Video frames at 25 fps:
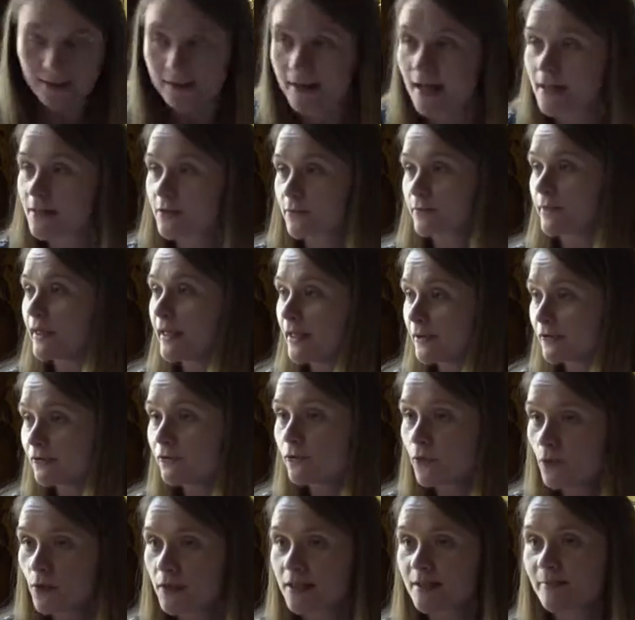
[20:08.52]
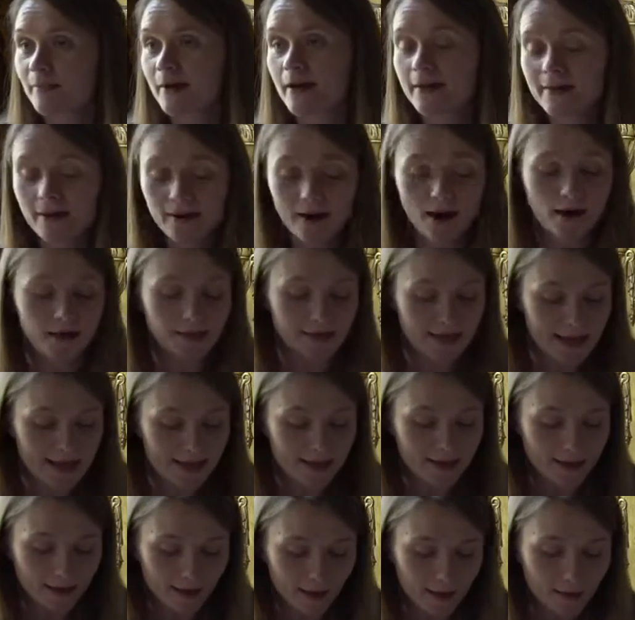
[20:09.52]
and that's reinforced by the
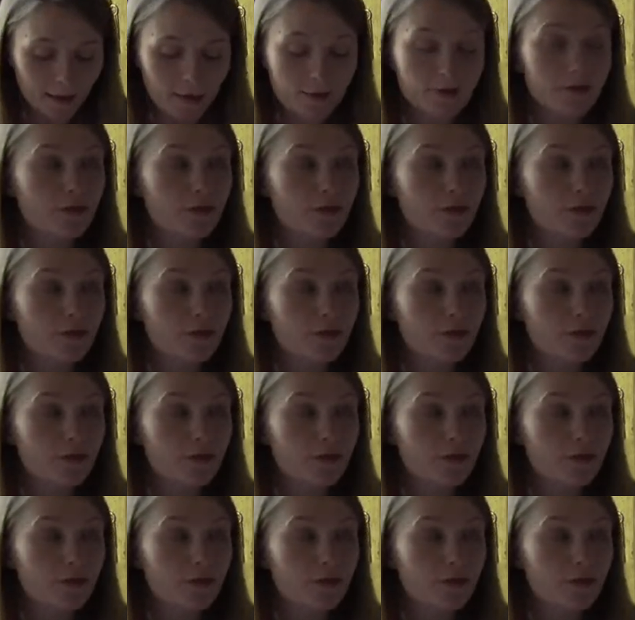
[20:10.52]
archaic